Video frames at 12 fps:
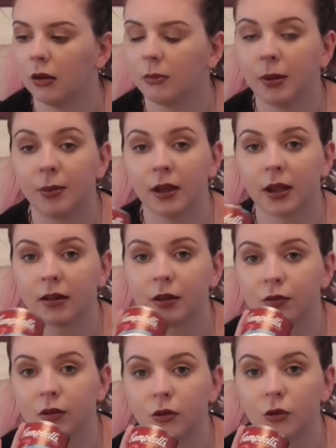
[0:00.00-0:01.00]
people like
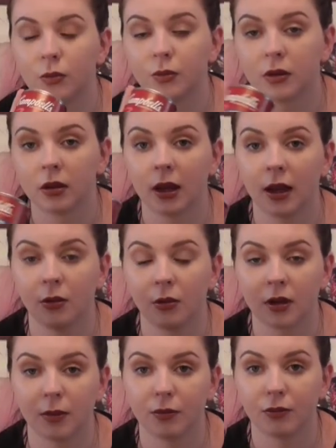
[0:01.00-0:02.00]
different soups. Get your
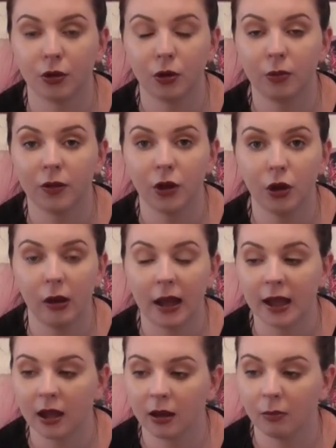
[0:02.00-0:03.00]
type of soup that you
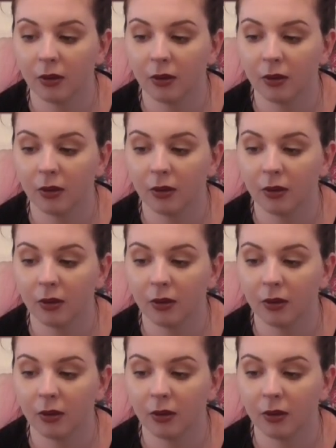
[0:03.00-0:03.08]
like,